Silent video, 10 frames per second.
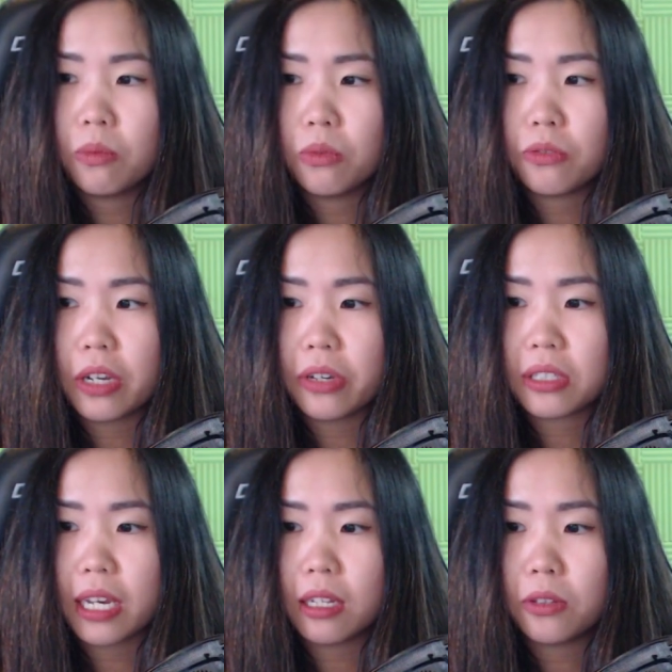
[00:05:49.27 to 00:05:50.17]
we're very
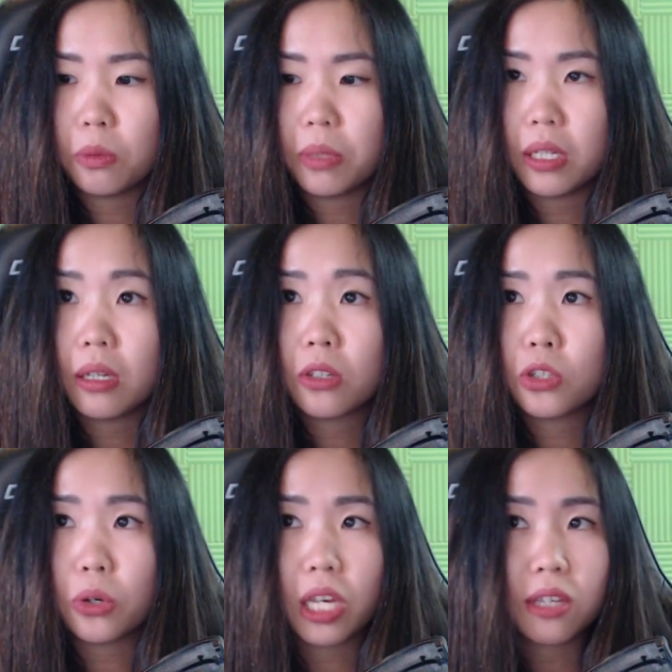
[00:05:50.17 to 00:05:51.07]
excited to be
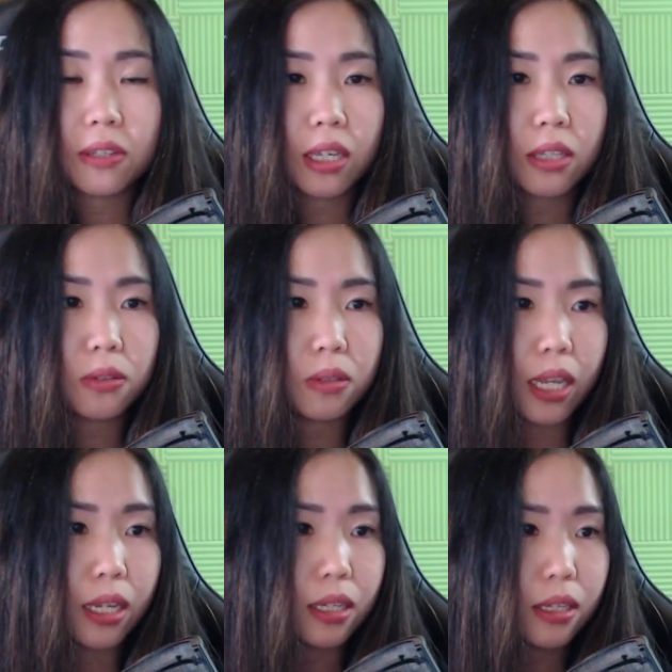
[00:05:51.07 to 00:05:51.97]
showcasing it
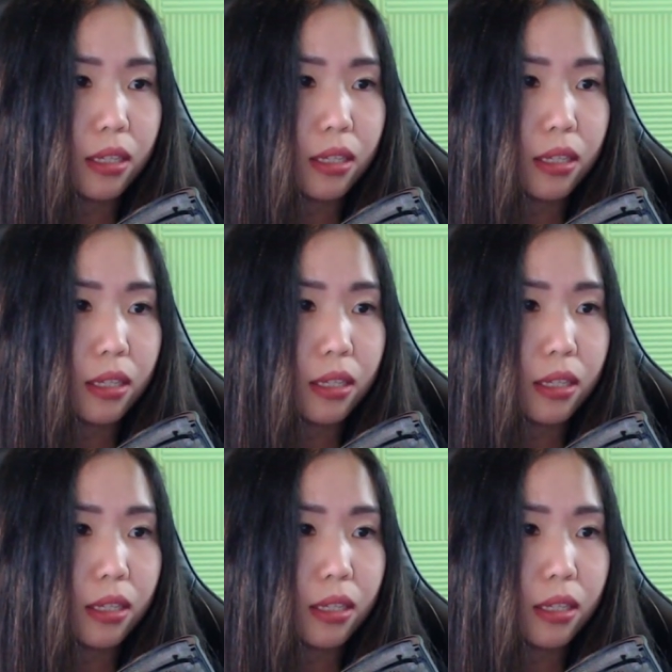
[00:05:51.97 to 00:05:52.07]
today.